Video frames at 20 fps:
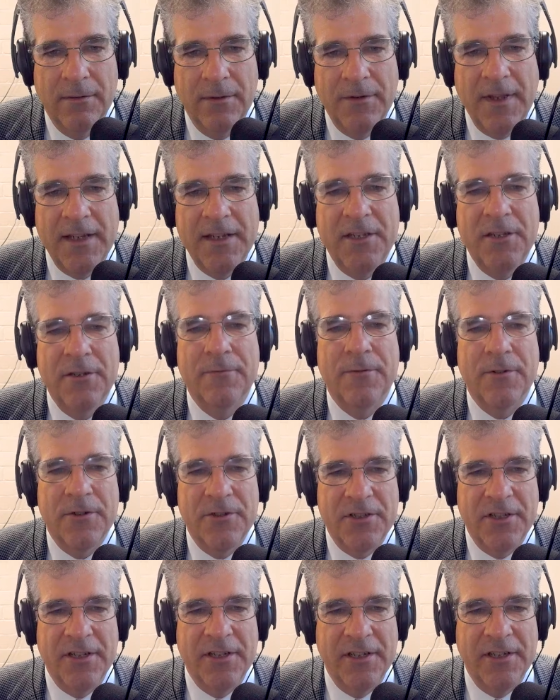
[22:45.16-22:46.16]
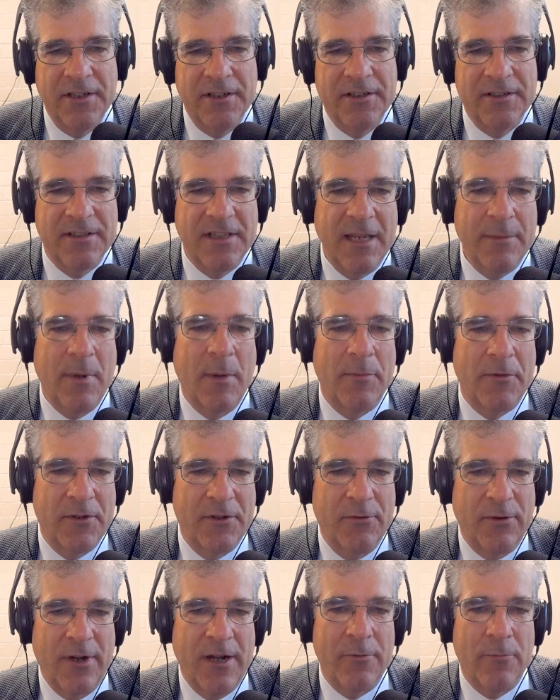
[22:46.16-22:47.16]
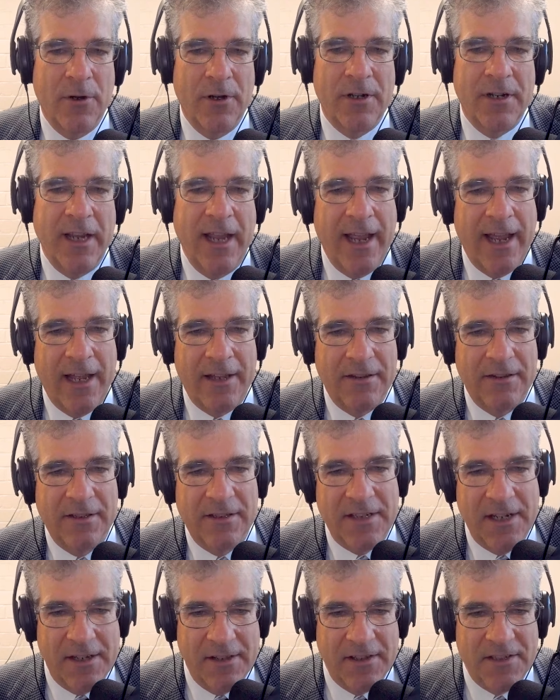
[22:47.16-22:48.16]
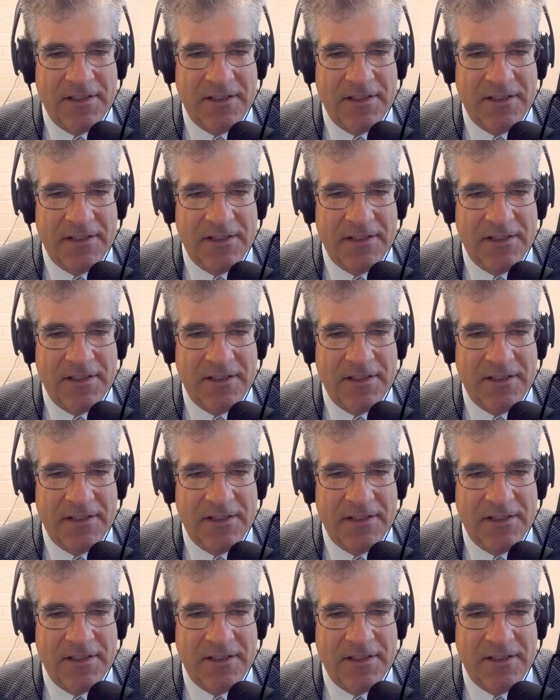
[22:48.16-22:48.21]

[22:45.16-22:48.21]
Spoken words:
Well, thank you, Virginia, and keep up the great work at the Daily